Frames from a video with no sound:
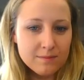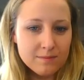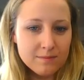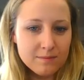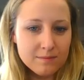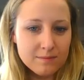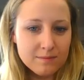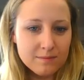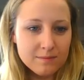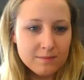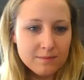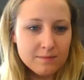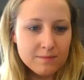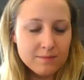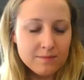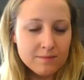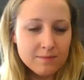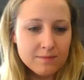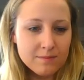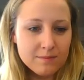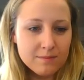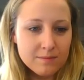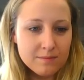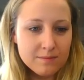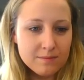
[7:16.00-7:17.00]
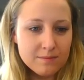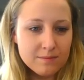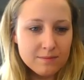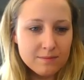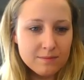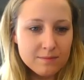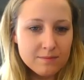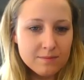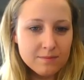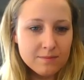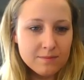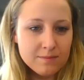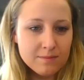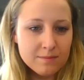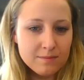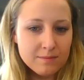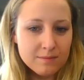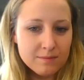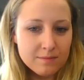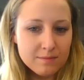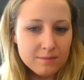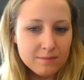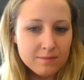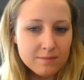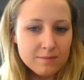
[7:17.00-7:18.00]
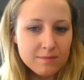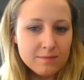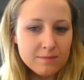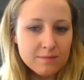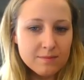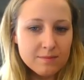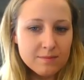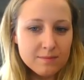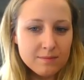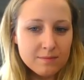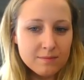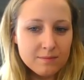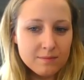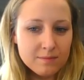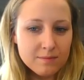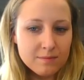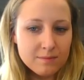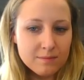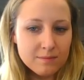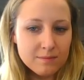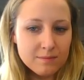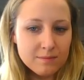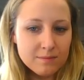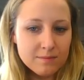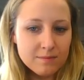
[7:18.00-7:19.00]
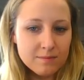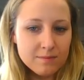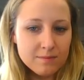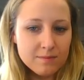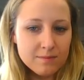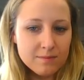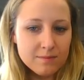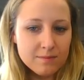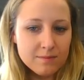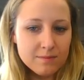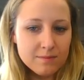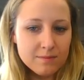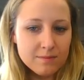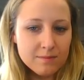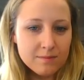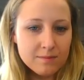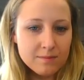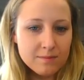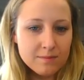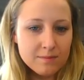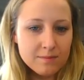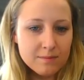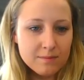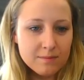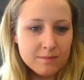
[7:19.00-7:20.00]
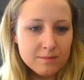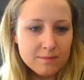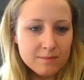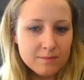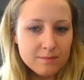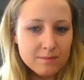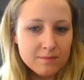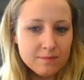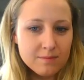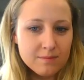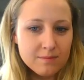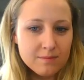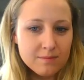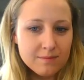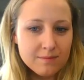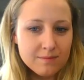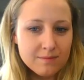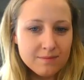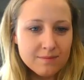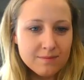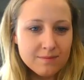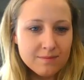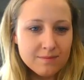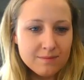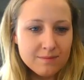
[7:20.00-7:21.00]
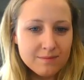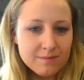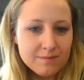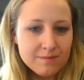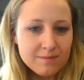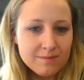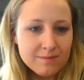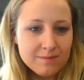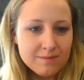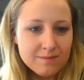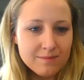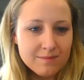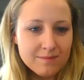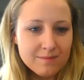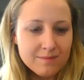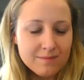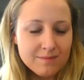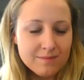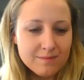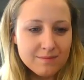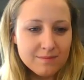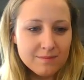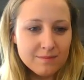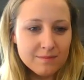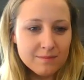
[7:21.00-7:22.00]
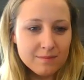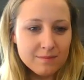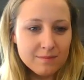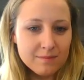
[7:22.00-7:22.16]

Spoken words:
The person shown says nothing.